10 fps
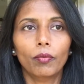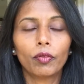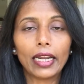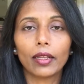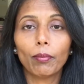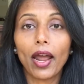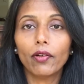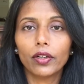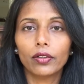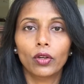getting
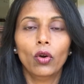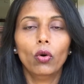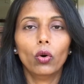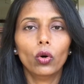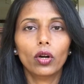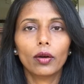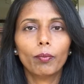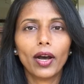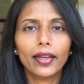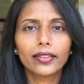married or
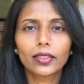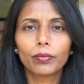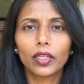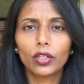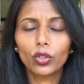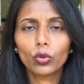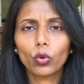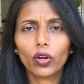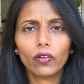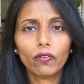buying something new
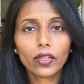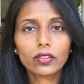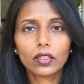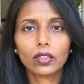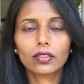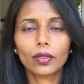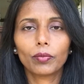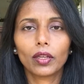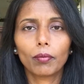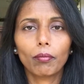or investing in
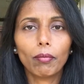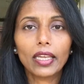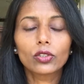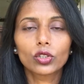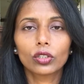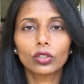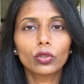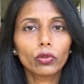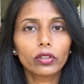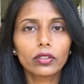something major
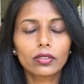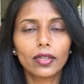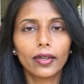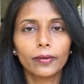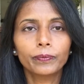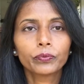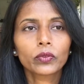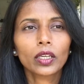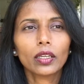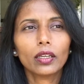during this time,
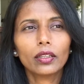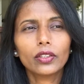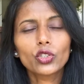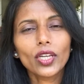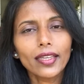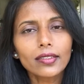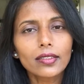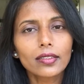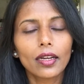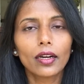the
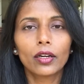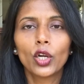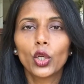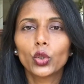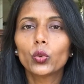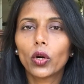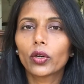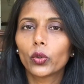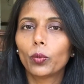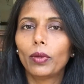chances are you are
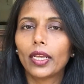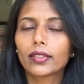going to make